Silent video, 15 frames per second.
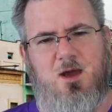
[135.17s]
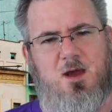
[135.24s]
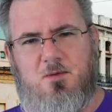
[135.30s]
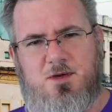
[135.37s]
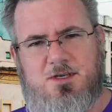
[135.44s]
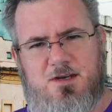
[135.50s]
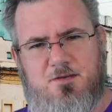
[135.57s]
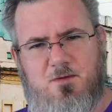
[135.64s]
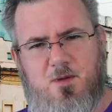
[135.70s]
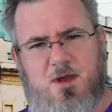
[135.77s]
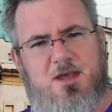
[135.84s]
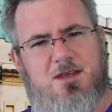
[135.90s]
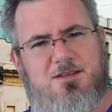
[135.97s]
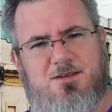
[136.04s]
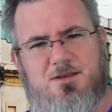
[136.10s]
Whichever
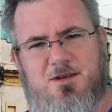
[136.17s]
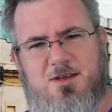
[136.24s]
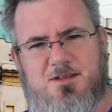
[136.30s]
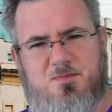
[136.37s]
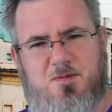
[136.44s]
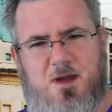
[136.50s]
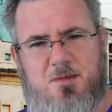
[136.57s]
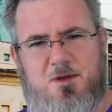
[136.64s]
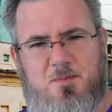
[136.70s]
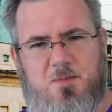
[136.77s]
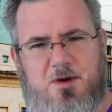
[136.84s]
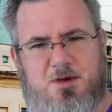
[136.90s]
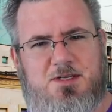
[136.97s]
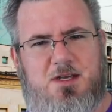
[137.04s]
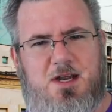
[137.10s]
way you do it is probably
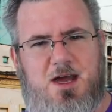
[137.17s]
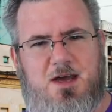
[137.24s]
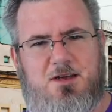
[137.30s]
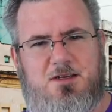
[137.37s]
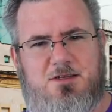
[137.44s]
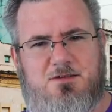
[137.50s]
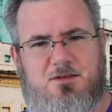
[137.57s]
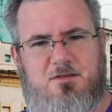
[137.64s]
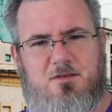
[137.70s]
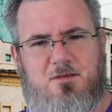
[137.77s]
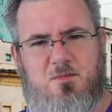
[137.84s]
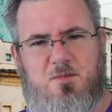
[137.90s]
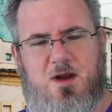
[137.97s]
personality driven,